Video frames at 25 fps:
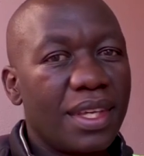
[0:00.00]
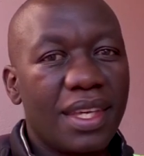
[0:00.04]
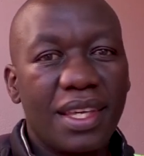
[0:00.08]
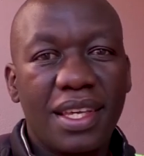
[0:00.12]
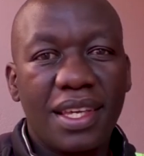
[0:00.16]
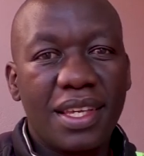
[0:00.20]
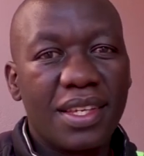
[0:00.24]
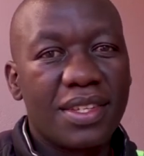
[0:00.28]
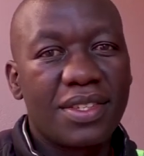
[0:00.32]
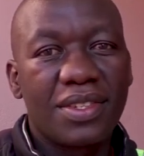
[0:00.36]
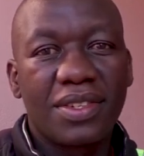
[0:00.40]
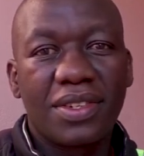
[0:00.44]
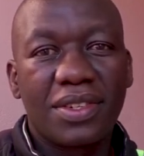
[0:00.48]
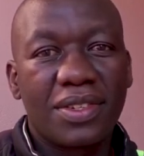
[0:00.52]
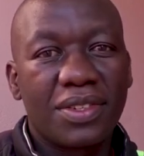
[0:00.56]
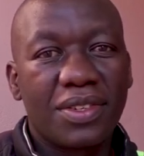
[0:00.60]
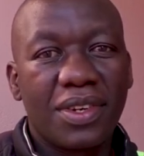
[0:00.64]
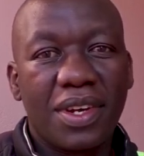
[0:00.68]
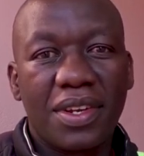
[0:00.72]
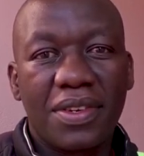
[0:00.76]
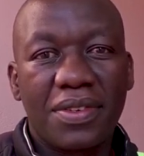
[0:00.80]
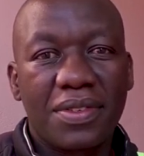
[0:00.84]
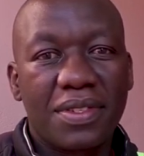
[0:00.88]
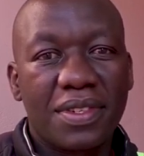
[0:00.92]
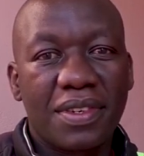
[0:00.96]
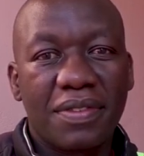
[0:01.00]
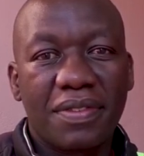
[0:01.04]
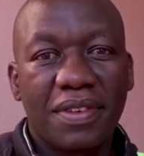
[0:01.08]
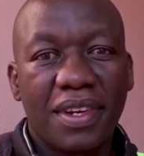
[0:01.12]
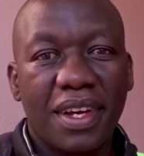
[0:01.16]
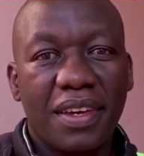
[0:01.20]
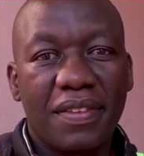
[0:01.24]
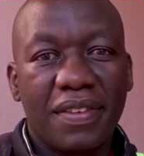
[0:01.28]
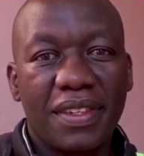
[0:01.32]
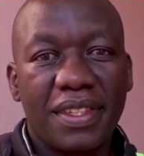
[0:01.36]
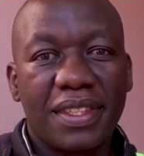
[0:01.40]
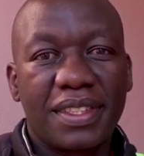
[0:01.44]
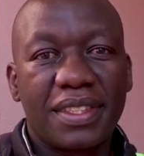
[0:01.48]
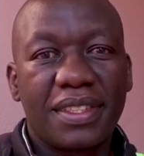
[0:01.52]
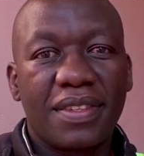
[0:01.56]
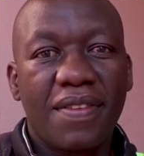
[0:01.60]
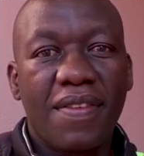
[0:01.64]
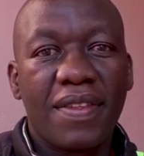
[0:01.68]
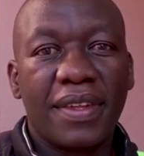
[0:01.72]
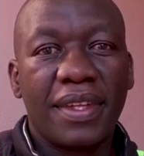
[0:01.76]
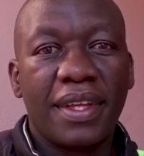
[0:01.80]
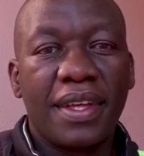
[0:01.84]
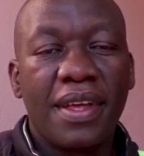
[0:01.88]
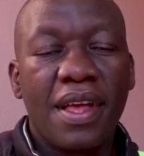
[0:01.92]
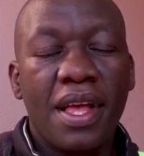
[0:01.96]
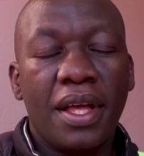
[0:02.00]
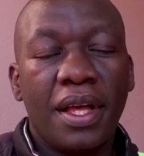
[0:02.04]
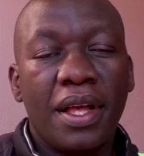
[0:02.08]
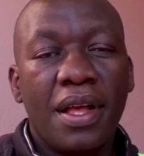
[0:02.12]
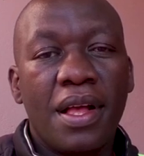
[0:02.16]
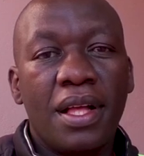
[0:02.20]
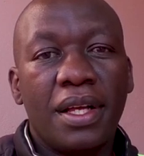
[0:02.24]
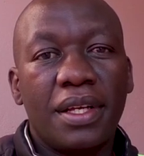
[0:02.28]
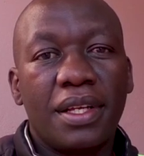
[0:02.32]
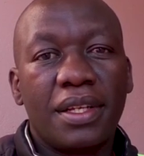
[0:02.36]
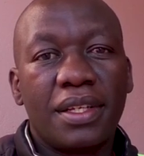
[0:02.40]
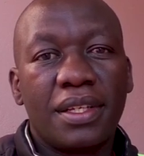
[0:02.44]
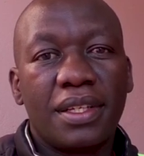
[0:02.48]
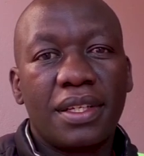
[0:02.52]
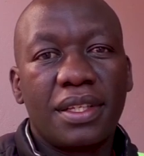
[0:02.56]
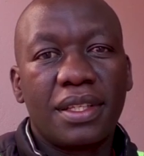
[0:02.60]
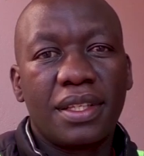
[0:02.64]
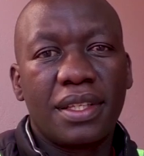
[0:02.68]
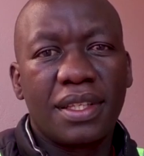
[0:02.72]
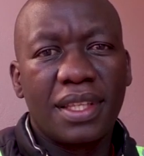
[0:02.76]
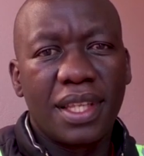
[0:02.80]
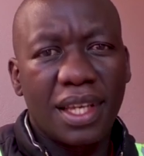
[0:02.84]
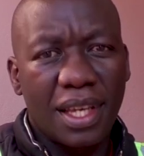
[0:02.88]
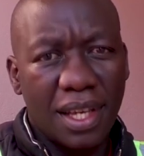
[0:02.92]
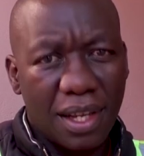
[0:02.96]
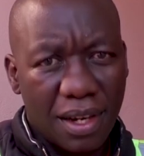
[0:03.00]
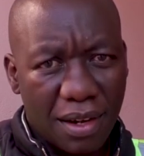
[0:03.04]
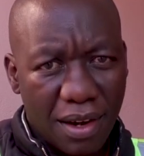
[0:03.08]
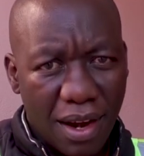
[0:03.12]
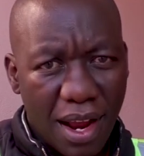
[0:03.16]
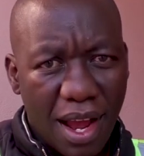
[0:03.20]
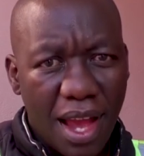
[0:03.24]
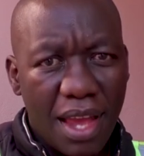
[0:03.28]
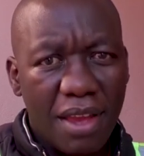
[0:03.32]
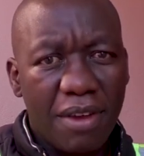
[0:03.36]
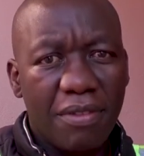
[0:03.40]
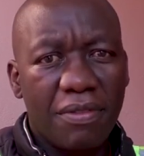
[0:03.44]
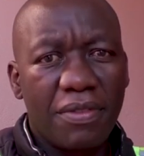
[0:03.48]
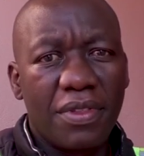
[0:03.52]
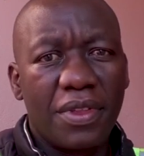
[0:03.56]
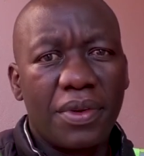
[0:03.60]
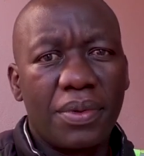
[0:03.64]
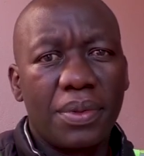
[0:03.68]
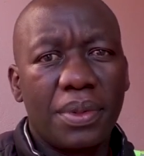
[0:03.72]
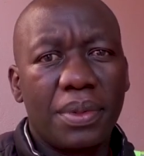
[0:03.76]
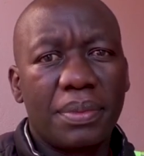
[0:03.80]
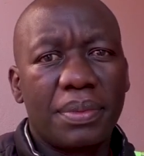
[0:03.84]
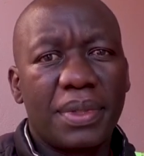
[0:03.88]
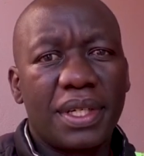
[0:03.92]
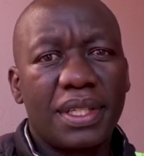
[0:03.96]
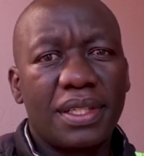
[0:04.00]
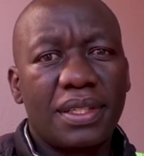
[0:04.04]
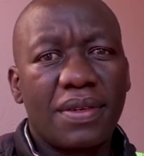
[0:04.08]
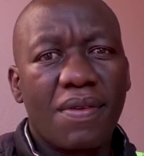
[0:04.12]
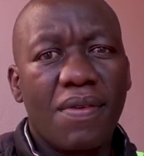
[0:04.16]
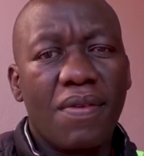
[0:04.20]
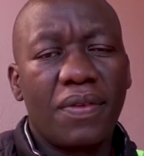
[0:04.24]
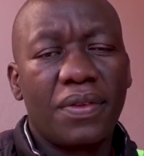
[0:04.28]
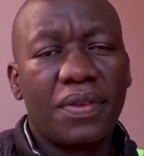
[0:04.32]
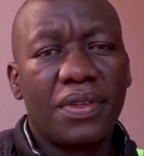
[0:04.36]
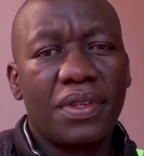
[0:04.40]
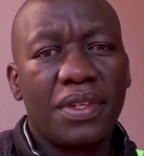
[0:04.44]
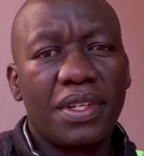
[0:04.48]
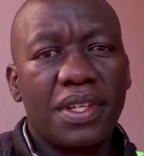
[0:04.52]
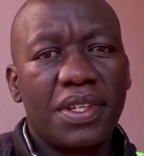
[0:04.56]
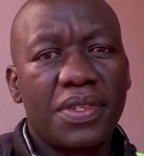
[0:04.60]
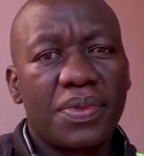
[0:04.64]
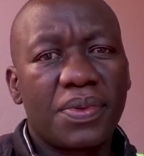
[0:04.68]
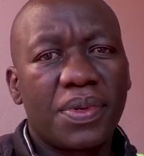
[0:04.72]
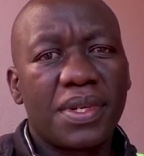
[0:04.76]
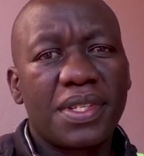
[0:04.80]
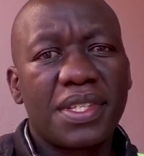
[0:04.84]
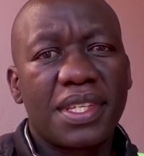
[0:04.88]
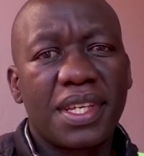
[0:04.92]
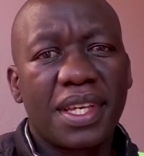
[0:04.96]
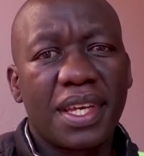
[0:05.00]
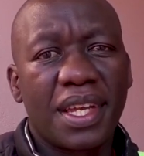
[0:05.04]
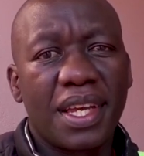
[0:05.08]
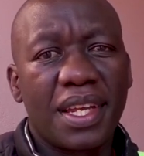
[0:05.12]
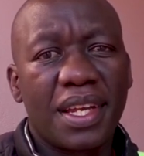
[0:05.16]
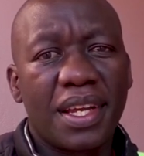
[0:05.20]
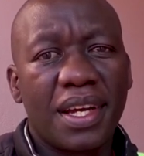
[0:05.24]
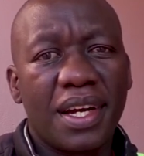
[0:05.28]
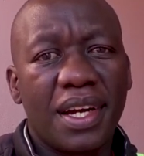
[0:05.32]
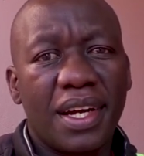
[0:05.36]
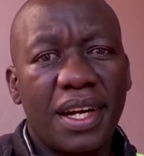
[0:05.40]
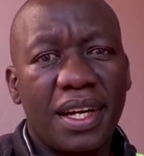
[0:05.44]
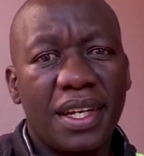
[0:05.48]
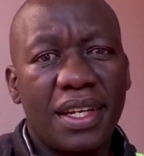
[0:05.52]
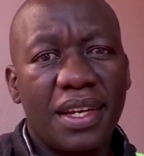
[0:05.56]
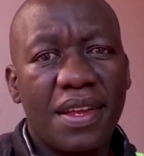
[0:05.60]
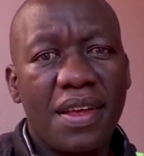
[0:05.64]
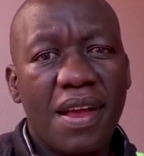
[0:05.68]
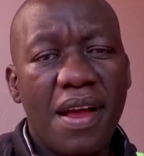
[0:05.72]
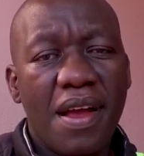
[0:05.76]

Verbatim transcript: He is not going to survive it. The cry of the woman is once again heard.